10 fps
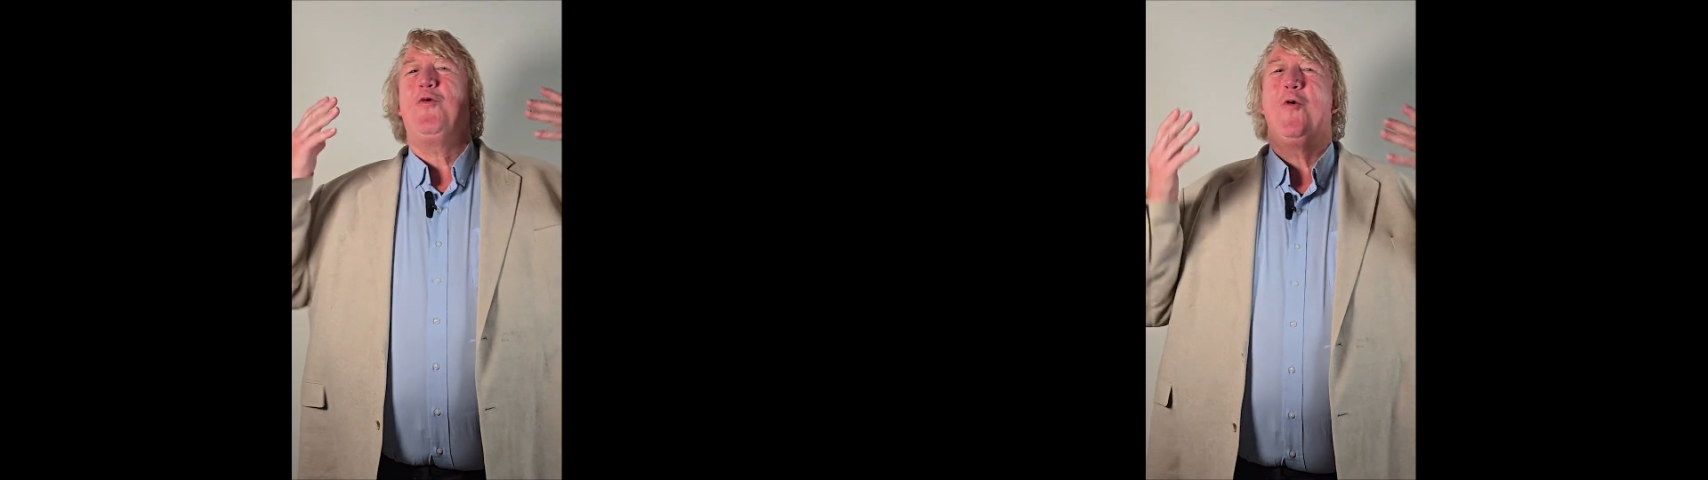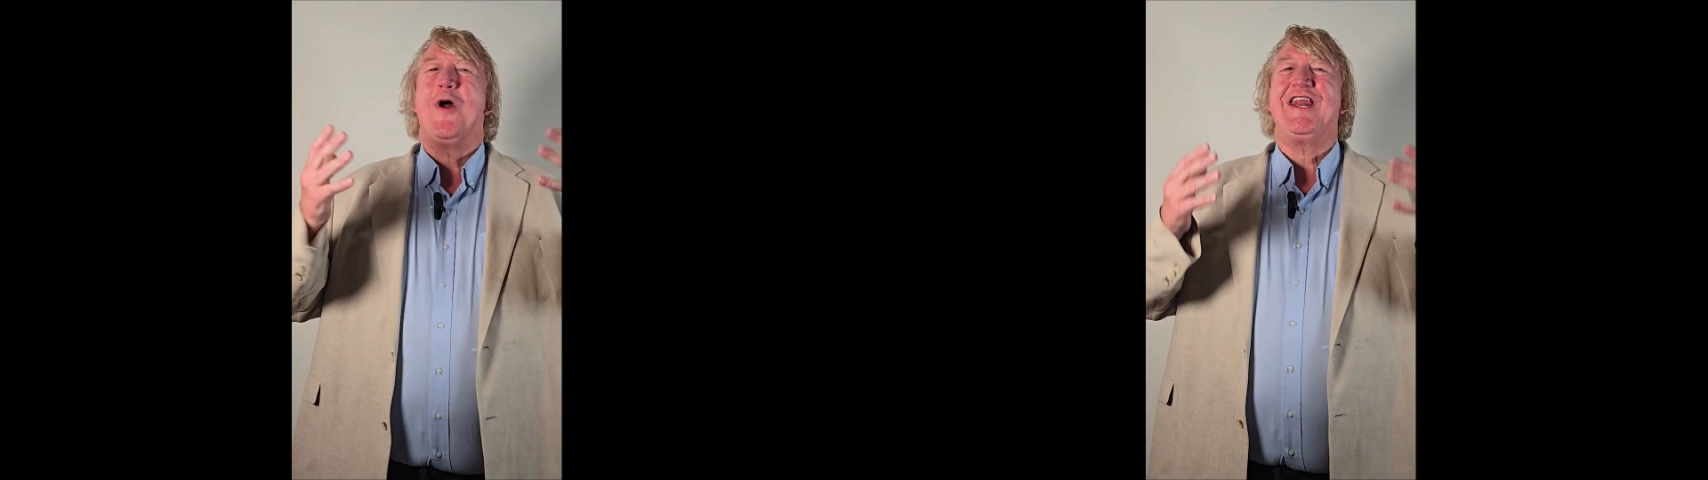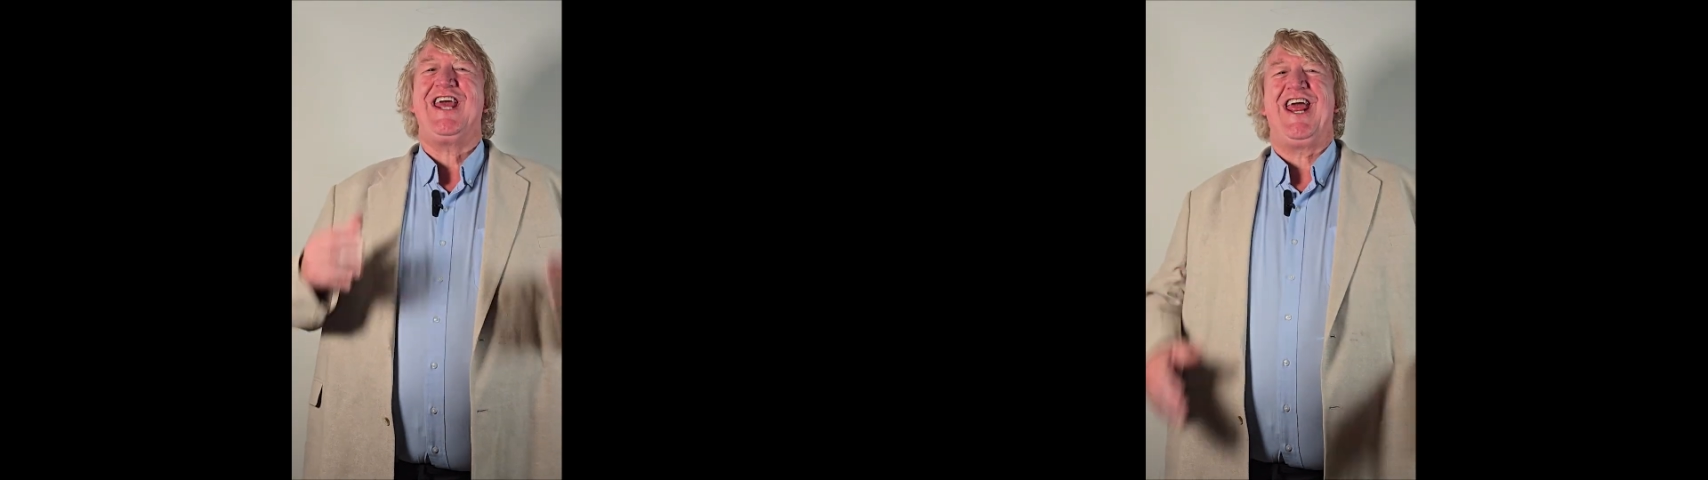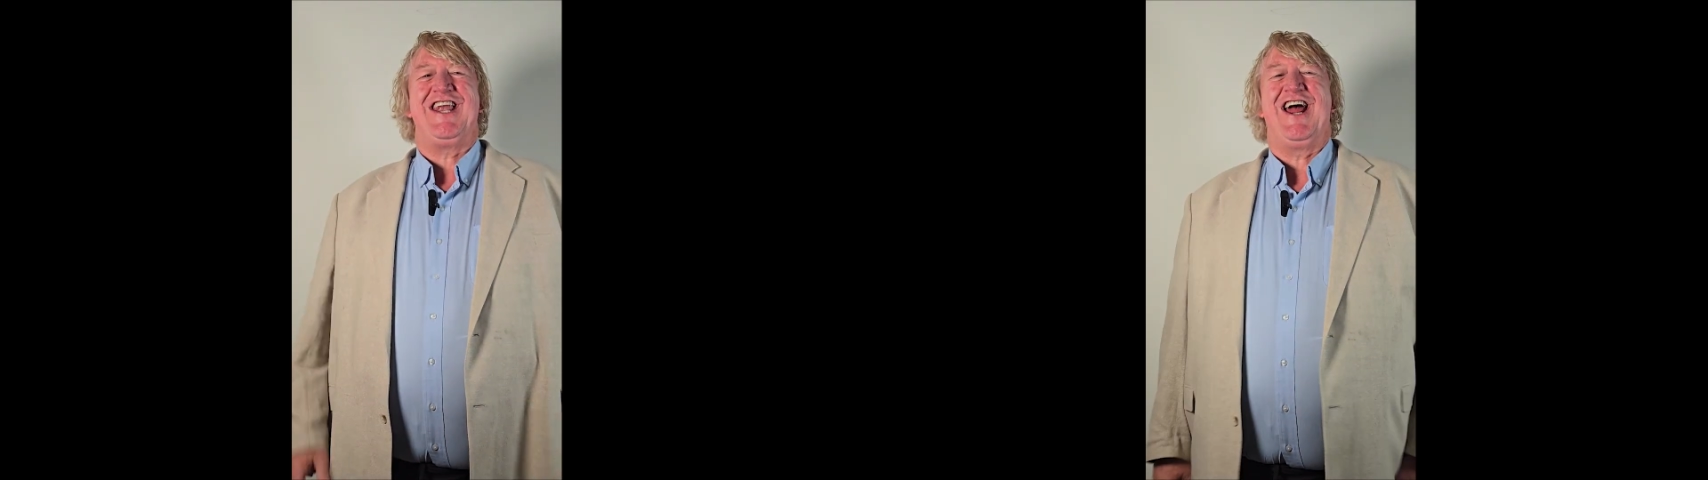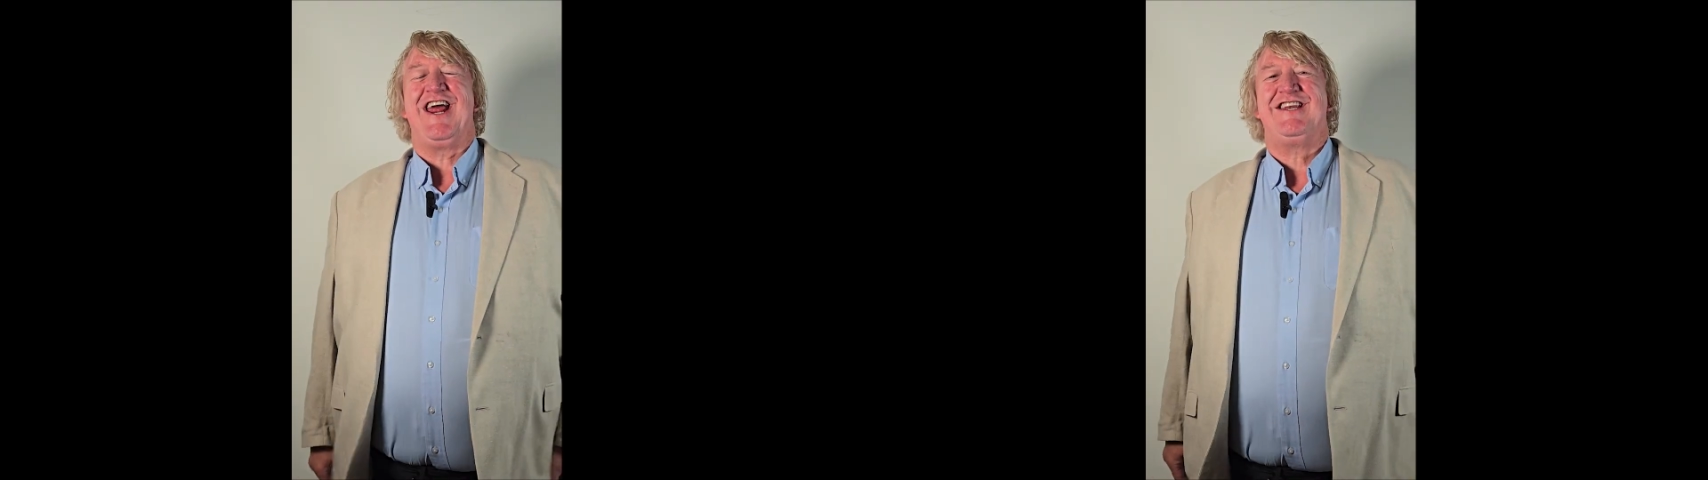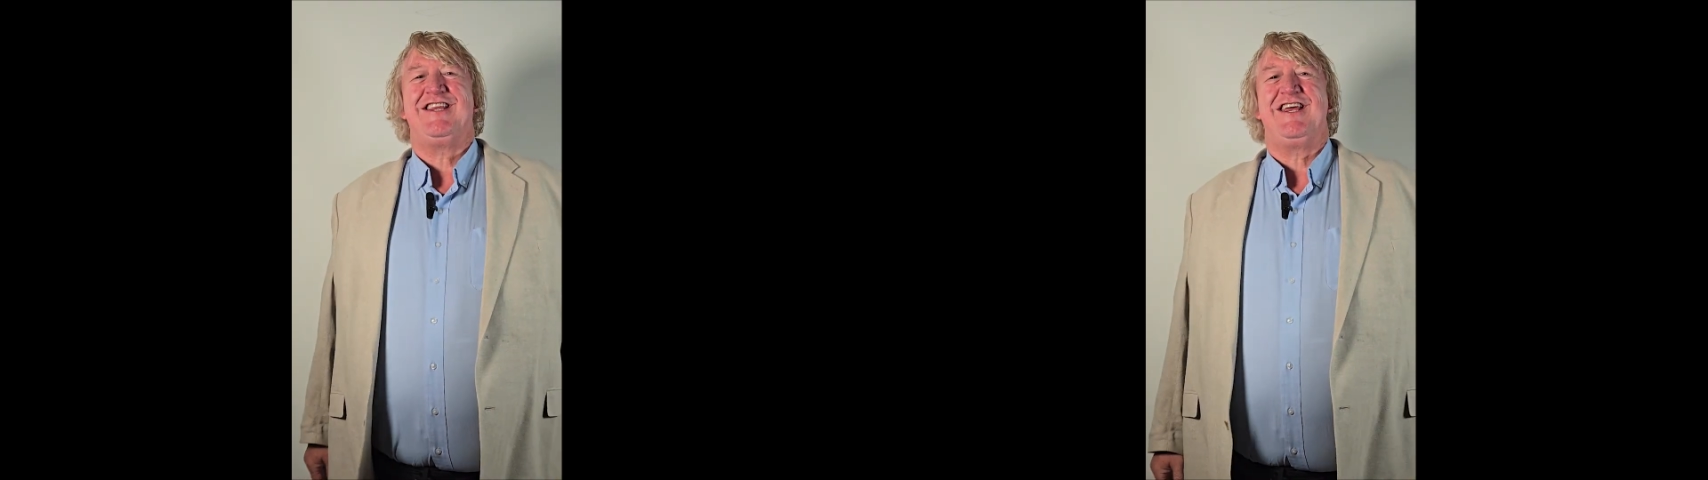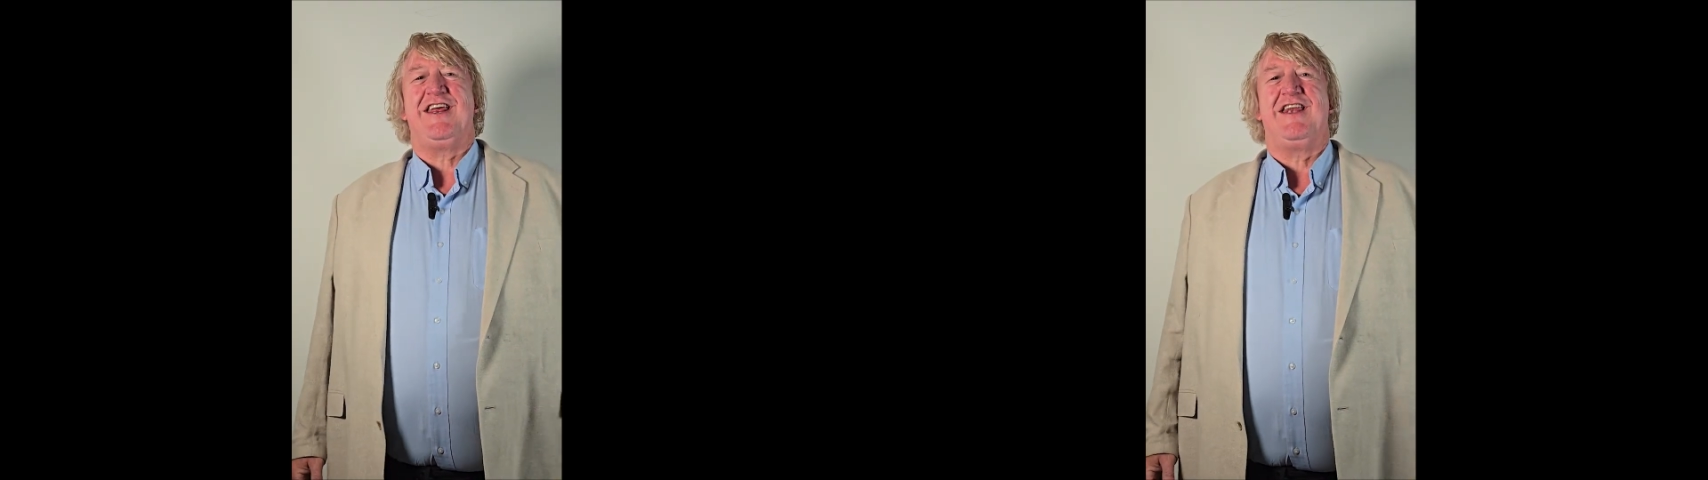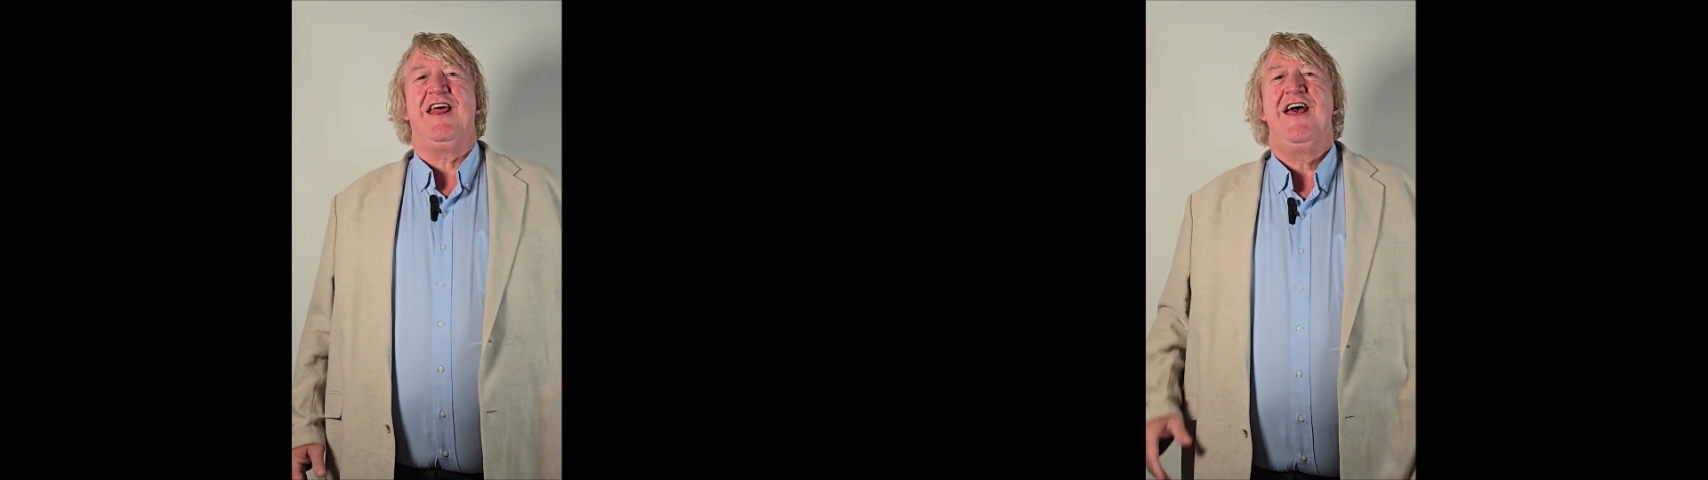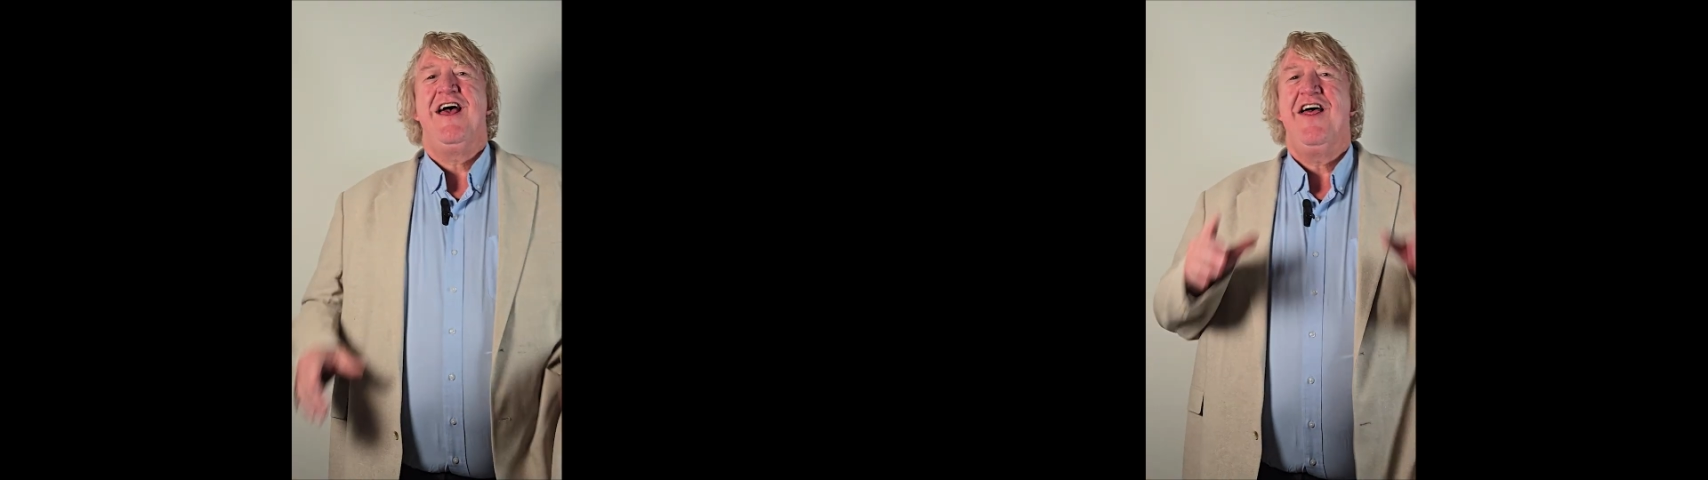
28:19.